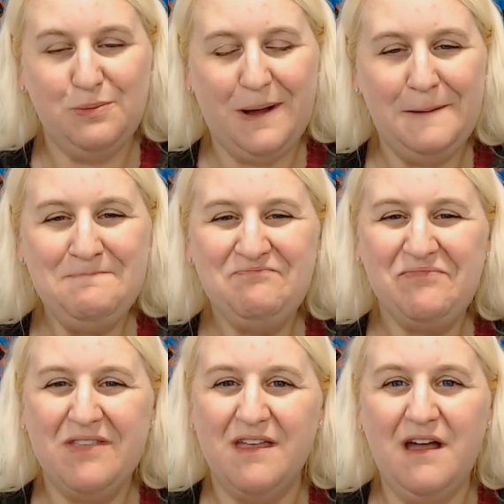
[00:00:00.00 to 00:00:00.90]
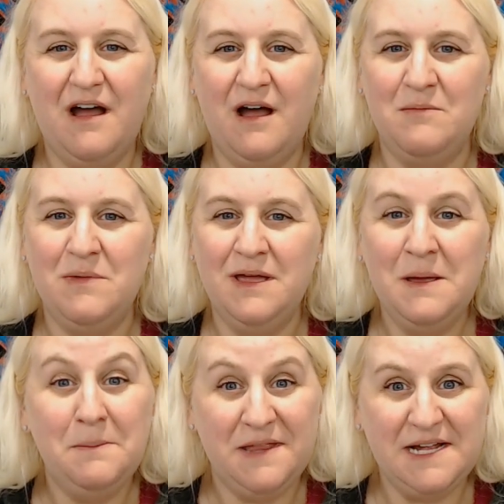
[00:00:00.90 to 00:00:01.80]
But, um,
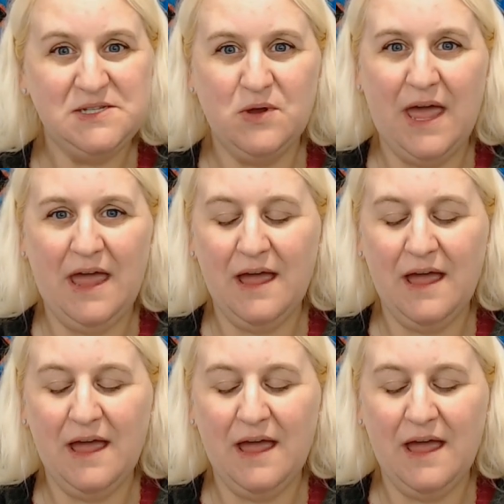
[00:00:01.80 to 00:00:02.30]
but that's okay.